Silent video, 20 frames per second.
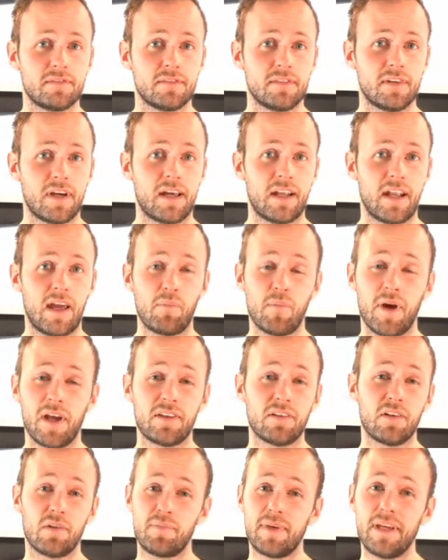And I might
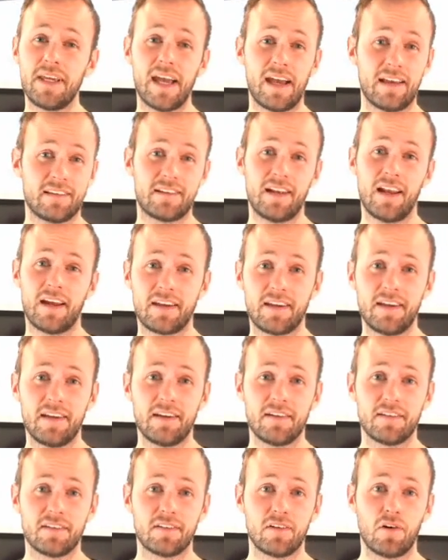not be as lucky
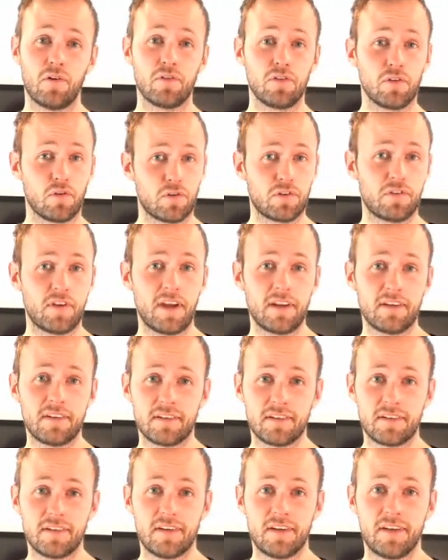on your site.